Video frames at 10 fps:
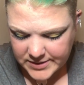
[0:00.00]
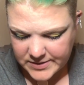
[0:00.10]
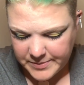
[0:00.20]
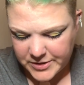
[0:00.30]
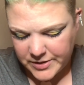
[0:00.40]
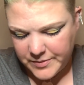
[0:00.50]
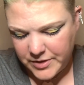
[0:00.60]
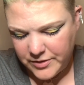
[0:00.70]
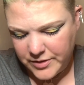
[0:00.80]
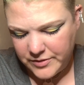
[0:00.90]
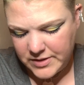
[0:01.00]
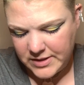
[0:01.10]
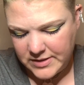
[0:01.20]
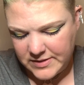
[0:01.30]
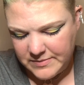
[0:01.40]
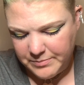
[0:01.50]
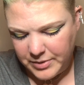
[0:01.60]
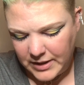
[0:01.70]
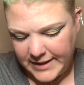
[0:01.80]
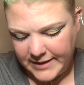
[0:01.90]
especially when you're using this
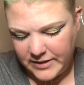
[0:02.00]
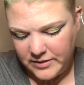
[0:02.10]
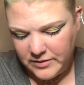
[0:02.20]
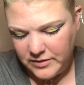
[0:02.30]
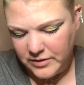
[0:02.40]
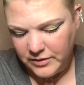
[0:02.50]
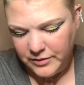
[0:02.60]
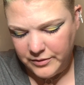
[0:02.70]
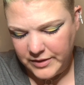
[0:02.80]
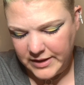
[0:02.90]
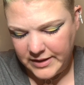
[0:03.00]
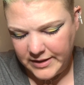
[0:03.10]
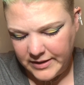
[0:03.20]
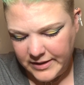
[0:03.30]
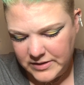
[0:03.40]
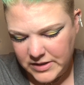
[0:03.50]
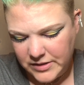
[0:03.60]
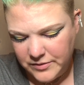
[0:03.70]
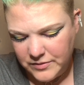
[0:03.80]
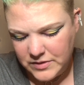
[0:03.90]
black glue that I like to
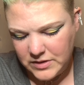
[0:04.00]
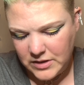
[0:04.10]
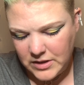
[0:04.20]
use,